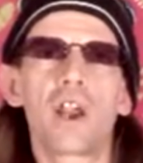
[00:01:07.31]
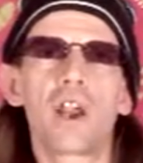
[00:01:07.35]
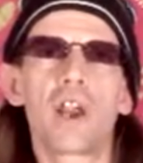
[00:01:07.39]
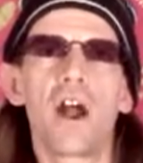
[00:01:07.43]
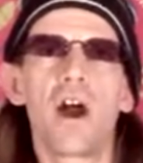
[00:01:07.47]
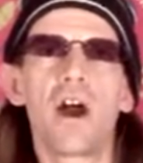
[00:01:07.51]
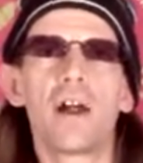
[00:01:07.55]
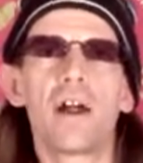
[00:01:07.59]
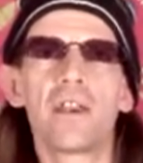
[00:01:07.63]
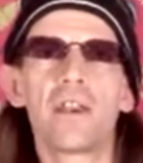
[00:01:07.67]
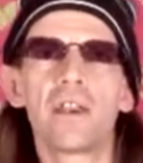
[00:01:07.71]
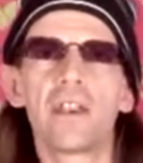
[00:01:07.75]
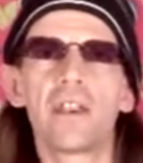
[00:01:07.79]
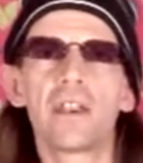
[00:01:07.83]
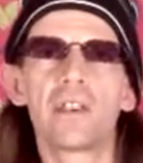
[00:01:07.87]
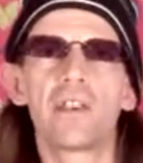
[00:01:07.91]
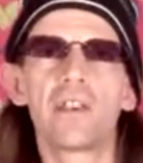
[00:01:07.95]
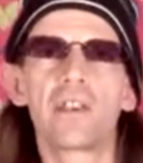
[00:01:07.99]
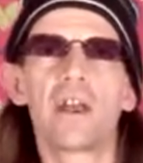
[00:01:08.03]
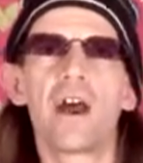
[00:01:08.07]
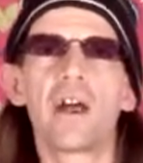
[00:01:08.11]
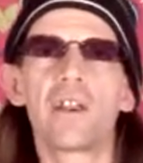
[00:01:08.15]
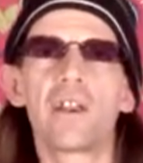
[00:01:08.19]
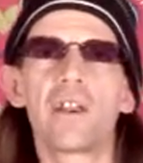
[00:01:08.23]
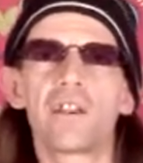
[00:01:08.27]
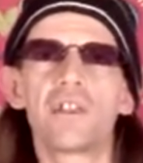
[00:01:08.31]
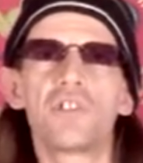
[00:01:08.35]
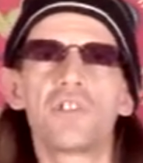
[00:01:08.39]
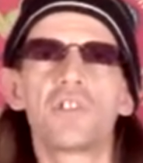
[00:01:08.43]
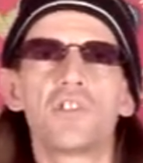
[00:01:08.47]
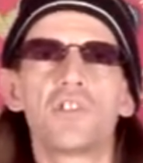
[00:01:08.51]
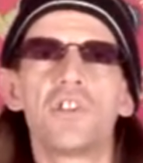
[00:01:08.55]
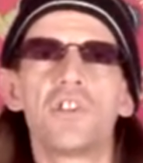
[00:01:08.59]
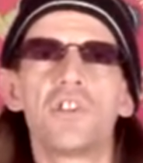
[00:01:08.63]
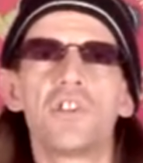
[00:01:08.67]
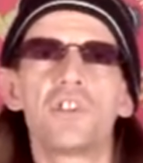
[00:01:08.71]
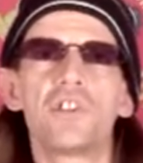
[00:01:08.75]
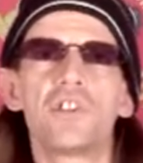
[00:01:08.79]
God and goddess
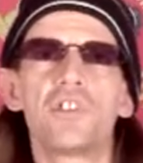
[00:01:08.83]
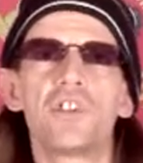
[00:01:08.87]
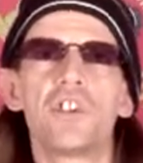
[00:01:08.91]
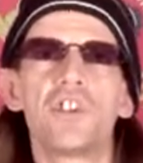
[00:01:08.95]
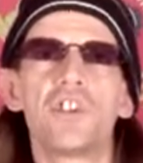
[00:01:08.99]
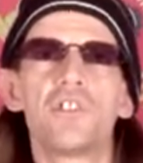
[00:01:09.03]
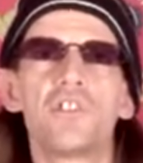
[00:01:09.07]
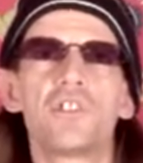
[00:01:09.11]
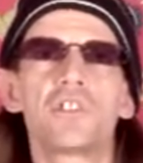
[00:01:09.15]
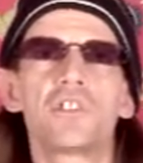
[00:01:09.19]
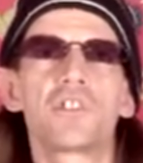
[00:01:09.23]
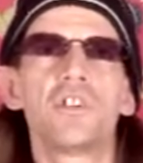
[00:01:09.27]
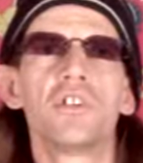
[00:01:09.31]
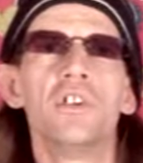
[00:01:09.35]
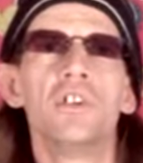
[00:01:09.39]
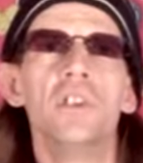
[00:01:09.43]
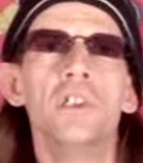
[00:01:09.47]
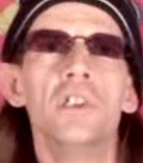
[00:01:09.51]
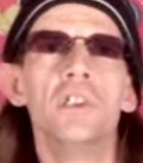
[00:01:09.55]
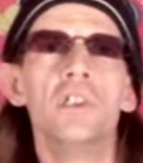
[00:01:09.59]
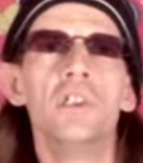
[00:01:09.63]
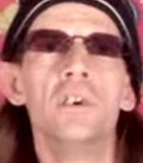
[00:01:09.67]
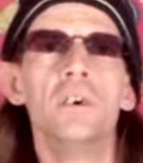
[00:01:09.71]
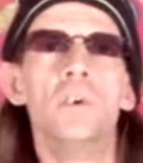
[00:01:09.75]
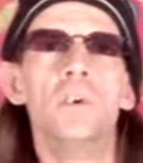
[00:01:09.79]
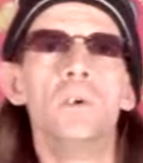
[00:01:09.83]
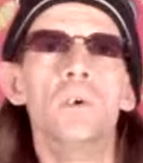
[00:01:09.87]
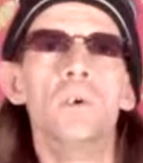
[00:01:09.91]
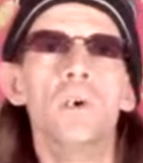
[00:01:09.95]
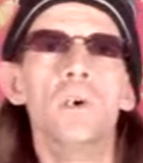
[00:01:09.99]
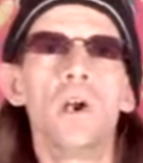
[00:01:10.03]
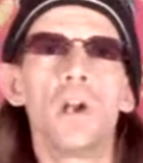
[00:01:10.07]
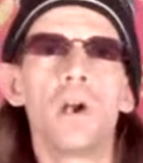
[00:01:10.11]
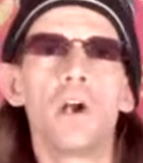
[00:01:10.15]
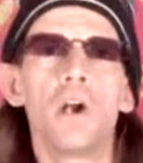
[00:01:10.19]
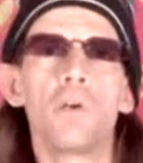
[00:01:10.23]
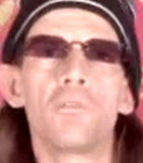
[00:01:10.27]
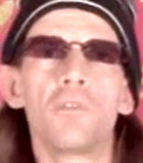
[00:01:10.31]
disease
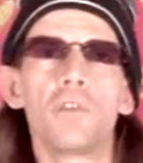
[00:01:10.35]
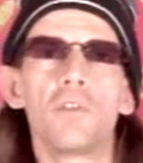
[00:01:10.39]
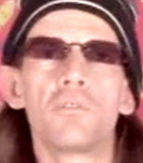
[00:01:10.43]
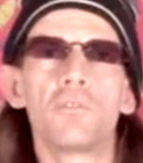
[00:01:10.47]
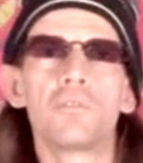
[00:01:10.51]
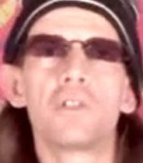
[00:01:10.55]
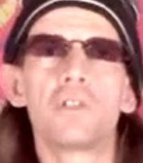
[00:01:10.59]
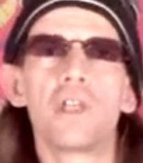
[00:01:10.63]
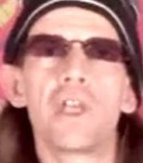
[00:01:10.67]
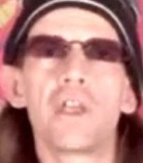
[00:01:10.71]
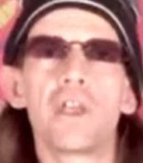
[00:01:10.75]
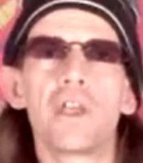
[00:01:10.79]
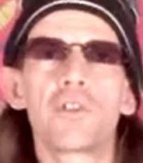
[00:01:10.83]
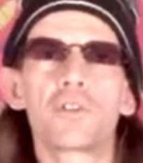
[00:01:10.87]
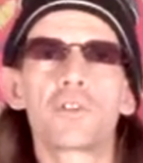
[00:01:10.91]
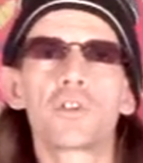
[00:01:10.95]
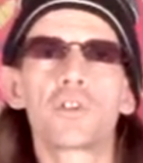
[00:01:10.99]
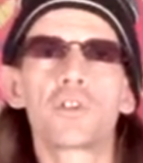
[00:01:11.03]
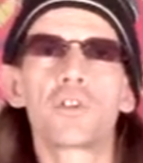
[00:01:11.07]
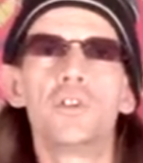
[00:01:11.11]
of the flesh.